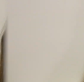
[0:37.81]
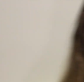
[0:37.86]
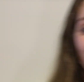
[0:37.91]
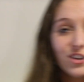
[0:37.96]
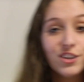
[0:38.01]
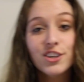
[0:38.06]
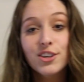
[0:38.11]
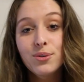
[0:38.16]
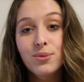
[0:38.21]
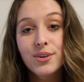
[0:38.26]

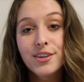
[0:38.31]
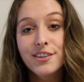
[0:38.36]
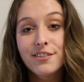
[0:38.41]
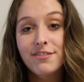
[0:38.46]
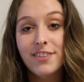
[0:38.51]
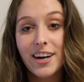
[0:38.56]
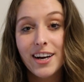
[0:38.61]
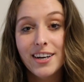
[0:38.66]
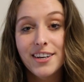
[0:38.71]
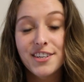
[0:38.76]
You're gonna want to
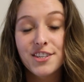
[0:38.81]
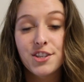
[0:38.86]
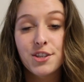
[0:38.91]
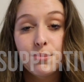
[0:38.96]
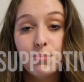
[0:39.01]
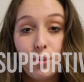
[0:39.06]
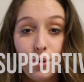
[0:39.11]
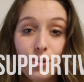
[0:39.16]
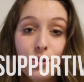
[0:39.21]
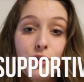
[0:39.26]
find a
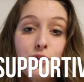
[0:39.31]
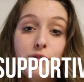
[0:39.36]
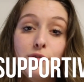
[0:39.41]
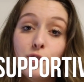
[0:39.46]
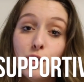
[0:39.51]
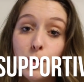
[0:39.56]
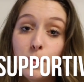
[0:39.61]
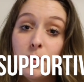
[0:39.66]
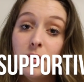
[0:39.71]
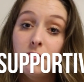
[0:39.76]
supportive
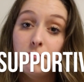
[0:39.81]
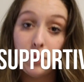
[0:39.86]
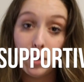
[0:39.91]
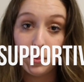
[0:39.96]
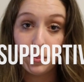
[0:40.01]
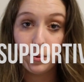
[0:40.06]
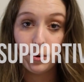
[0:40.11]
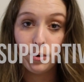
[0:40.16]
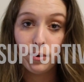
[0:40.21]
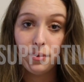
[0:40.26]
group of
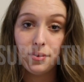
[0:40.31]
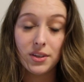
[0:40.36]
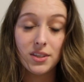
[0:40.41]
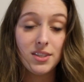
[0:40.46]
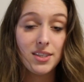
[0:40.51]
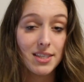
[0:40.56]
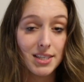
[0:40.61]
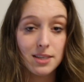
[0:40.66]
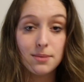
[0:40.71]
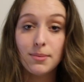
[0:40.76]
people.
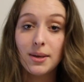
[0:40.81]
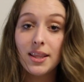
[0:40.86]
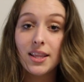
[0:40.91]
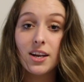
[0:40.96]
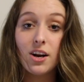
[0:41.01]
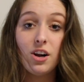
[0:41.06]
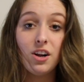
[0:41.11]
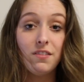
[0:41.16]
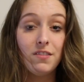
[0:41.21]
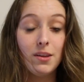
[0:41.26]
This doesn't mean
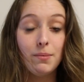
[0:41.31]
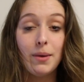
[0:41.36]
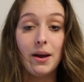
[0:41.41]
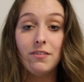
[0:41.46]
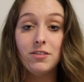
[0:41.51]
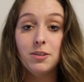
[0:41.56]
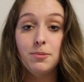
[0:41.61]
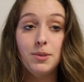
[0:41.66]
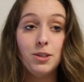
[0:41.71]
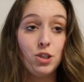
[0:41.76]
that all of them
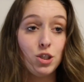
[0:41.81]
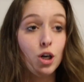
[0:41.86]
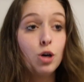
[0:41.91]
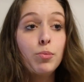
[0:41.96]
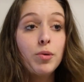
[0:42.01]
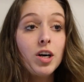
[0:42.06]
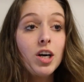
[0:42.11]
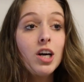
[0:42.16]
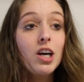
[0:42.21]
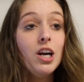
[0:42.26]
have to be
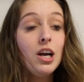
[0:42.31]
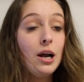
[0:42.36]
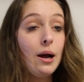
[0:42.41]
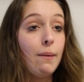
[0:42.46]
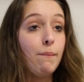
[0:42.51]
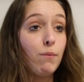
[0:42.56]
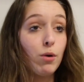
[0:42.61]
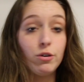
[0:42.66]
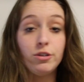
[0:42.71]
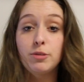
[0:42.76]
sober.
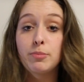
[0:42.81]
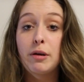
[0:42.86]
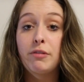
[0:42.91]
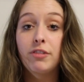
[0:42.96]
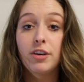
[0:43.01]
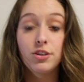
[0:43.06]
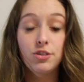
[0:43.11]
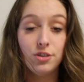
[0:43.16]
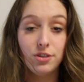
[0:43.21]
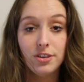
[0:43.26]
Most of my
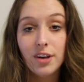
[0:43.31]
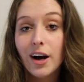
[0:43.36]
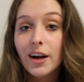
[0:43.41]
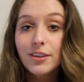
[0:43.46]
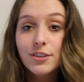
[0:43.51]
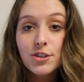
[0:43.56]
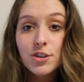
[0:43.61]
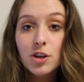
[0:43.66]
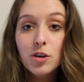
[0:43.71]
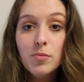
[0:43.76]
friends are
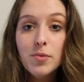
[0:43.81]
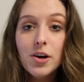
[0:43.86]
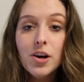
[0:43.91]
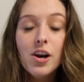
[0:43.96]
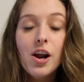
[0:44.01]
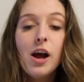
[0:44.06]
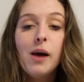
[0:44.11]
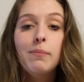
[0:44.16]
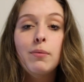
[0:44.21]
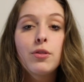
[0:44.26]
not
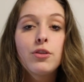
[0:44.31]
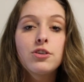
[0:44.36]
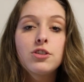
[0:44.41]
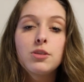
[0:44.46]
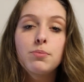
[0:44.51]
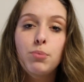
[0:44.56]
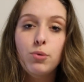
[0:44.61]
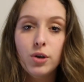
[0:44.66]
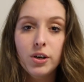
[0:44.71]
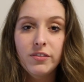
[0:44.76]
sober, but they're
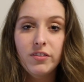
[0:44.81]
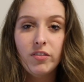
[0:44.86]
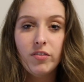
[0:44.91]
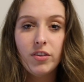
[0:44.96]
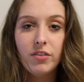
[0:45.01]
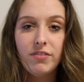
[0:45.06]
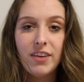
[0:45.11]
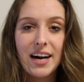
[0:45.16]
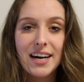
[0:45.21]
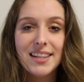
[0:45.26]
supportive
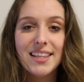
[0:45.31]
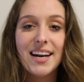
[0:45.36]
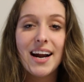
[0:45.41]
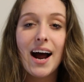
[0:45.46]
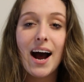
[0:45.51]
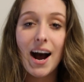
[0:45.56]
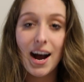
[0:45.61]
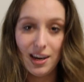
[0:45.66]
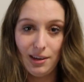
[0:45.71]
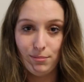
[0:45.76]
of the fact
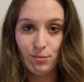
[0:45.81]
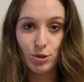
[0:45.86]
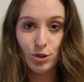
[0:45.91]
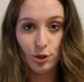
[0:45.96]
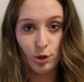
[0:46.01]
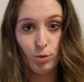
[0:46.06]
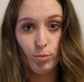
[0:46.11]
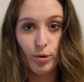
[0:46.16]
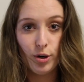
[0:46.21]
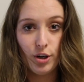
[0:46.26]
that I'm
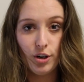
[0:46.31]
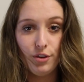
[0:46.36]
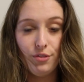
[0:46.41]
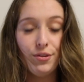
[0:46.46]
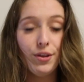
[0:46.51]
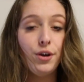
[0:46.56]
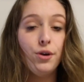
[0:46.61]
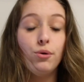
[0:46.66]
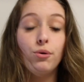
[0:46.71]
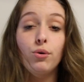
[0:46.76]
sober.
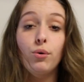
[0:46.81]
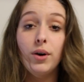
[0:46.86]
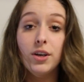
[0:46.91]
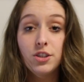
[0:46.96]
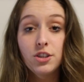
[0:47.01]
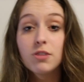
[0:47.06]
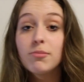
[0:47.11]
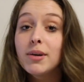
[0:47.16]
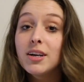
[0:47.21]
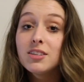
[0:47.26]
They don't
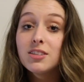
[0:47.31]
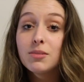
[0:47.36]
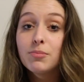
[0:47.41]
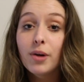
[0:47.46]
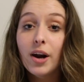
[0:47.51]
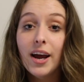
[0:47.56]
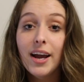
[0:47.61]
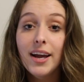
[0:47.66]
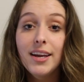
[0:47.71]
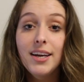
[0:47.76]
question my
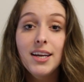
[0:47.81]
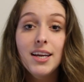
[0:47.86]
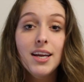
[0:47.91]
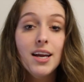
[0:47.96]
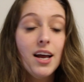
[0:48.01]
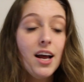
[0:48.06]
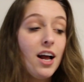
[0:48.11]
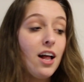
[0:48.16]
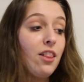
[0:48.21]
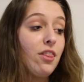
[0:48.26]

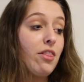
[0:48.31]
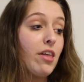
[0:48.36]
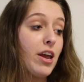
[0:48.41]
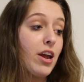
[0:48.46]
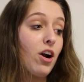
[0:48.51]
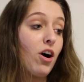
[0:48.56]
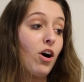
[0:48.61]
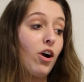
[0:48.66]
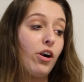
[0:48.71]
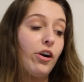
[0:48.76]
sobriety.
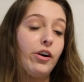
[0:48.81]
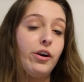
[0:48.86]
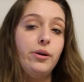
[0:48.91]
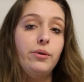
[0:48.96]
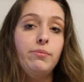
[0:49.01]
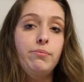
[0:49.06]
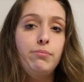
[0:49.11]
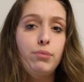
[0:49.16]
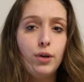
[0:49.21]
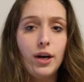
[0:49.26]
They
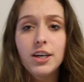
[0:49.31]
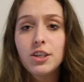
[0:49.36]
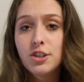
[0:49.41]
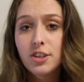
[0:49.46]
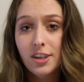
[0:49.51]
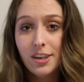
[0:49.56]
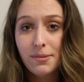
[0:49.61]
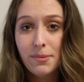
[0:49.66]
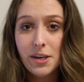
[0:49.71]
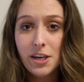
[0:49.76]
aren't
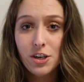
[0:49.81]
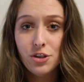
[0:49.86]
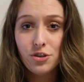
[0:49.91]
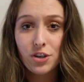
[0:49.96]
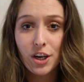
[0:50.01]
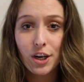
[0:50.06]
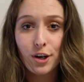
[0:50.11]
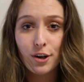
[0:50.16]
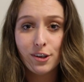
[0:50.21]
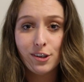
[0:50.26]
pressuring me to
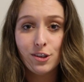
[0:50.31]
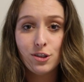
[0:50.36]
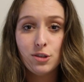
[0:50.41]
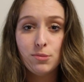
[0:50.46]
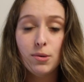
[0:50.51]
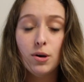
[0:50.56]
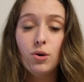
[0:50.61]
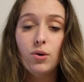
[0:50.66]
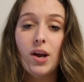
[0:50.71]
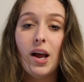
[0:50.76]
drink or to
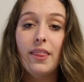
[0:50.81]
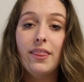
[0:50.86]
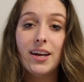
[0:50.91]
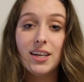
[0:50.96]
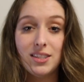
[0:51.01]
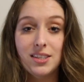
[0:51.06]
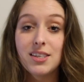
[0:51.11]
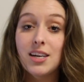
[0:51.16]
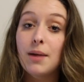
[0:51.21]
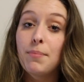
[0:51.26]
smoke, and
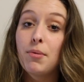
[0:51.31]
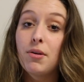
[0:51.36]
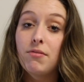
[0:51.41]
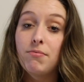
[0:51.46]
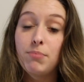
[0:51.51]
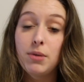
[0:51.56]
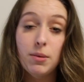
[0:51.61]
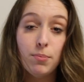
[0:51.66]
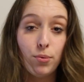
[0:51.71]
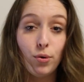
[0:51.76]
that's the type
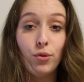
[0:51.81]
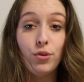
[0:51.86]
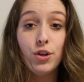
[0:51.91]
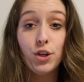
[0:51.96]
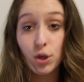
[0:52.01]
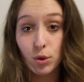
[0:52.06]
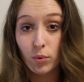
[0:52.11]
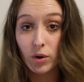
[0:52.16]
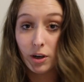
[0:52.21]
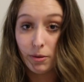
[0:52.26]
of people that
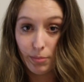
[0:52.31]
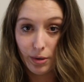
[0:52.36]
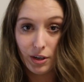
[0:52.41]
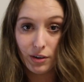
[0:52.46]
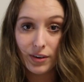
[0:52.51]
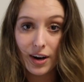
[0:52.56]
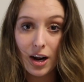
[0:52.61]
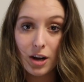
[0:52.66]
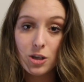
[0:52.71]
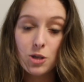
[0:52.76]
you want to be
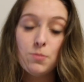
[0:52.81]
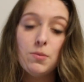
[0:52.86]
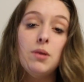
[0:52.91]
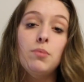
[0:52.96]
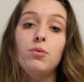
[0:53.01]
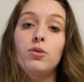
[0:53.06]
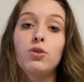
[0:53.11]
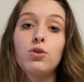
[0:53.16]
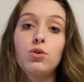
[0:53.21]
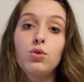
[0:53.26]
around.
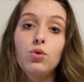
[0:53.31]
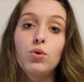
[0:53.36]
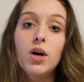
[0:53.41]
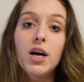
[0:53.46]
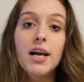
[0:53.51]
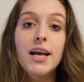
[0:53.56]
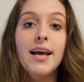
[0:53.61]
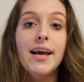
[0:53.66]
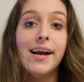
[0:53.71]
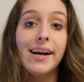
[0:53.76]
People who
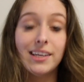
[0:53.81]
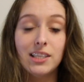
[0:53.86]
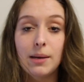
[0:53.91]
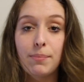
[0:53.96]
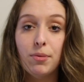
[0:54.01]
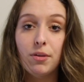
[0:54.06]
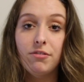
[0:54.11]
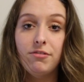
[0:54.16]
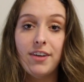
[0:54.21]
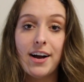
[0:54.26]

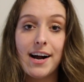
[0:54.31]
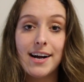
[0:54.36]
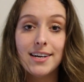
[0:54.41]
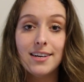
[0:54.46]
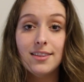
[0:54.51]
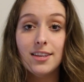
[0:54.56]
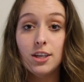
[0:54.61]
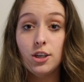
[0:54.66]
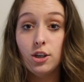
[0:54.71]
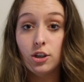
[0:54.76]
accept the
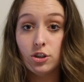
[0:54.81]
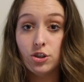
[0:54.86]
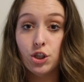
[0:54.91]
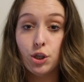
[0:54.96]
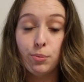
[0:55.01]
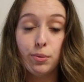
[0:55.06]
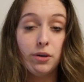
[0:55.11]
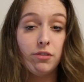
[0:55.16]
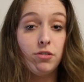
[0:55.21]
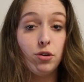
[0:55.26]
fact that you're
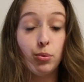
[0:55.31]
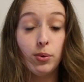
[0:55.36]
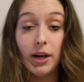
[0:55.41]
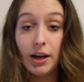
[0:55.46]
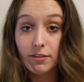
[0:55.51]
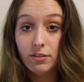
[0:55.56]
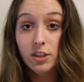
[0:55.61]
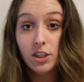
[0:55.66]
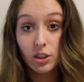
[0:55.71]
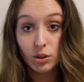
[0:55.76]
sober for
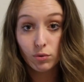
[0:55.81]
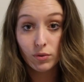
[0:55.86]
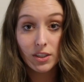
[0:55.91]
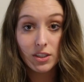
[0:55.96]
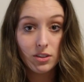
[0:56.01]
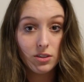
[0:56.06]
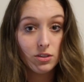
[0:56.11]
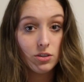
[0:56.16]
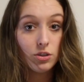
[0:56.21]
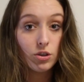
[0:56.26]
whatever your
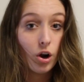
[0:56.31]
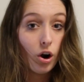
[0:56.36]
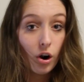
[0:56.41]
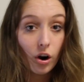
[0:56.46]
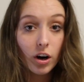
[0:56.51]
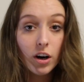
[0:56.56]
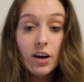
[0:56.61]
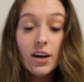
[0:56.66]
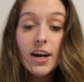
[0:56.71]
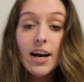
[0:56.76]
reasons
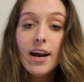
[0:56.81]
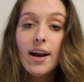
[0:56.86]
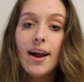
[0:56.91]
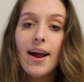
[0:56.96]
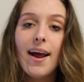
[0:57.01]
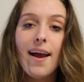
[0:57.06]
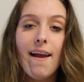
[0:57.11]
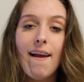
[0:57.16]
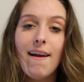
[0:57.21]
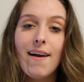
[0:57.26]
are,
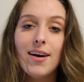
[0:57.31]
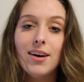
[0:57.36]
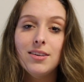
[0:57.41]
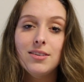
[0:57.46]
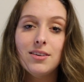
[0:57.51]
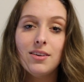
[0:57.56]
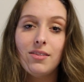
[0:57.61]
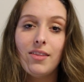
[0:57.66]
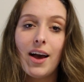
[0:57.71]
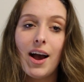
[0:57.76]

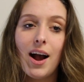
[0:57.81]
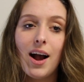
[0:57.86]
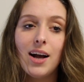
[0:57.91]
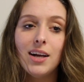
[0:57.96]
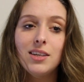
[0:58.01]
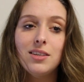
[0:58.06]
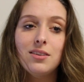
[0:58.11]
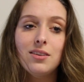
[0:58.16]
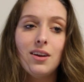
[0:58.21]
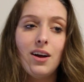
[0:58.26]
and
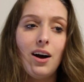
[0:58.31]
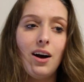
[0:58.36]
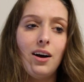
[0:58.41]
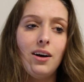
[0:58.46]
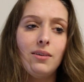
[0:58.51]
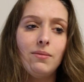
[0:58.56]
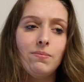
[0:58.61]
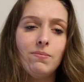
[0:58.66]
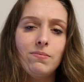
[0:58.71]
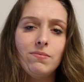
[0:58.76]
that
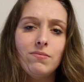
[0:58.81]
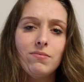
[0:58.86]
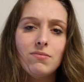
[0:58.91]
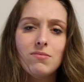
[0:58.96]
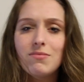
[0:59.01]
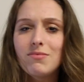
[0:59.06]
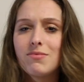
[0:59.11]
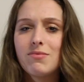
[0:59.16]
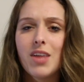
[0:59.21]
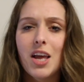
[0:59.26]
um,
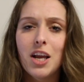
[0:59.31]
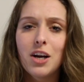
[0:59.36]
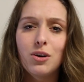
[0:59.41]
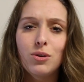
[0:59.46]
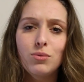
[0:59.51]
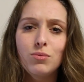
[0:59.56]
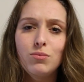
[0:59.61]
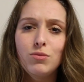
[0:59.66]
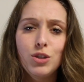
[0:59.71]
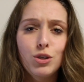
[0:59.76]
They
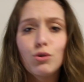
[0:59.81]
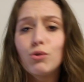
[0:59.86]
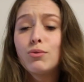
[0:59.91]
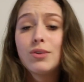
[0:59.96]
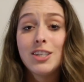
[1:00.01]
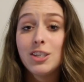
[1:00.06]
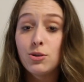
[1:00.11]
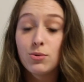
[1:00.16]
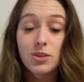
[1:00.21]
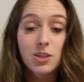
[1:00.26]
don't, you
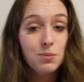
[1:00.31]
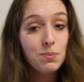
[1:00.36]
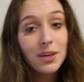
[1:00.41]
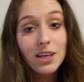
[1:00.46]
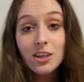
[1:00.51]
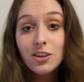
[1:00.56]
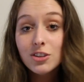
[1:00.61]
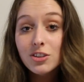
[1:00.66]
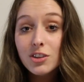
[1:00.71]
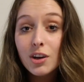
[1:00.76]
don't need to
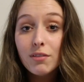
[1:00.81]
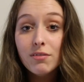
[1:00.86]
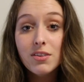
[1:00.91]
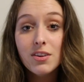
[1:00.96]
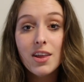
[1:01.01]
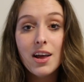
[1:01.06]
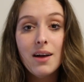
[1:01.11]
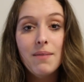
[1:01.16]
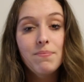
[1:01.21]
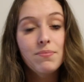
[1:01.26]
explain yourself
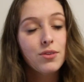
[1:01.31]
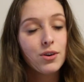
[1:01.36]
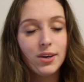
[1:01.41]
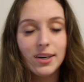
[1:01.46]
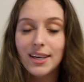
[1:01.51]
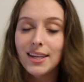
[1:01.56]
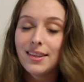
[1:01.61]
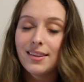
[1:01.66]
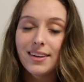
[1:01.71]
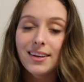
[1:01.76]
to them or
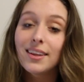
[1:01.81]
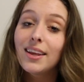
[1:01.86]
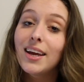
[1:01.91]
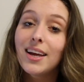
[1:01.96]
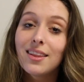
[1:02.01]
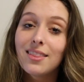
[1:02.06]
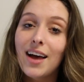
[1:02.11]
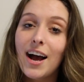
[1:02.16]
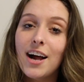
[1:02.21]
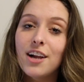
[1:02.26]
anything
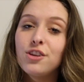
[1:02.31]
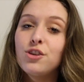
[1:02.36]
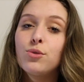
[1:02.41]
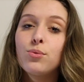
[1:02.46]
like that.